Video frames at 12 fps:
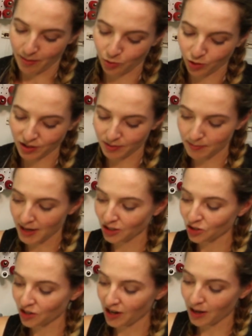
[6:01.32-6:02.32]
I'm going to
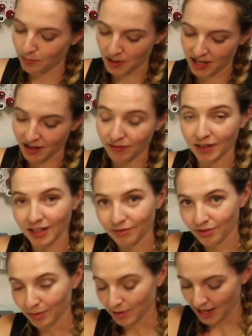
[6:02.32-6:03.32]
measure up evenly
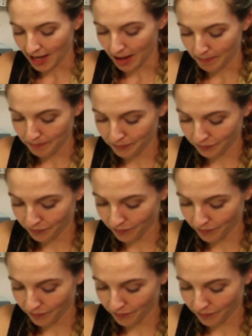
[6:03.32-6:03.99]
from the hem.